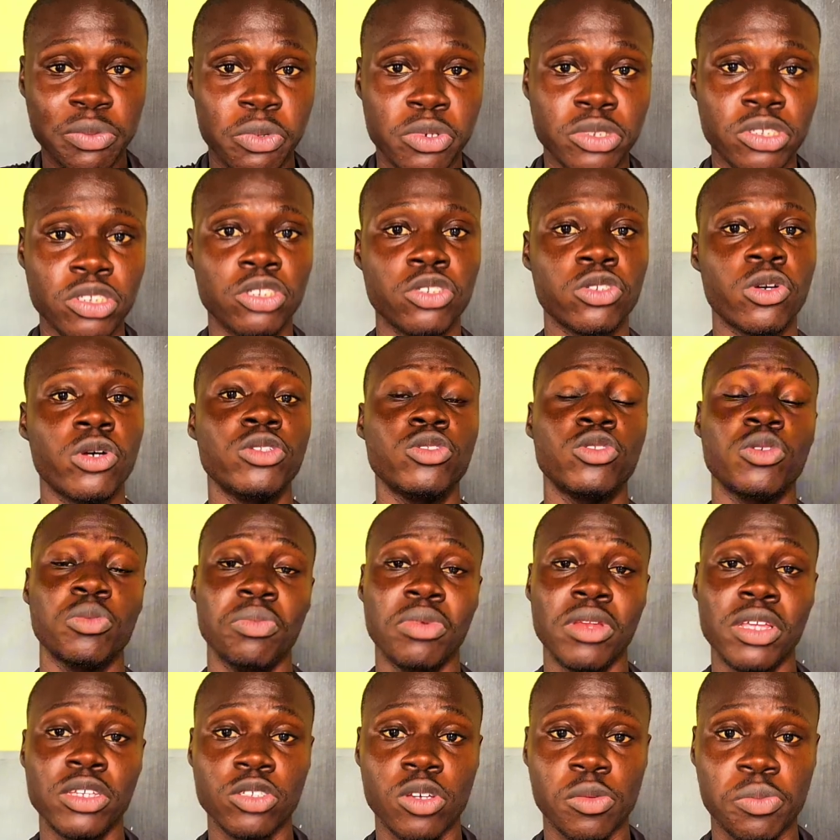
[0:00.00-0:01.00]
position to
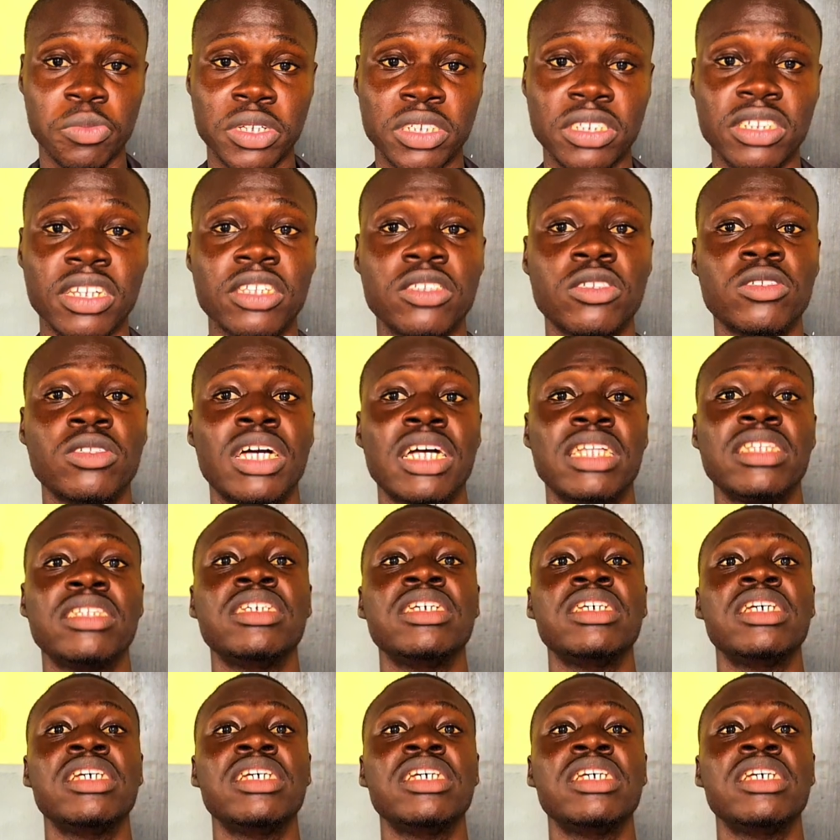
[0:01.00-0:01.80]
place your patient so that,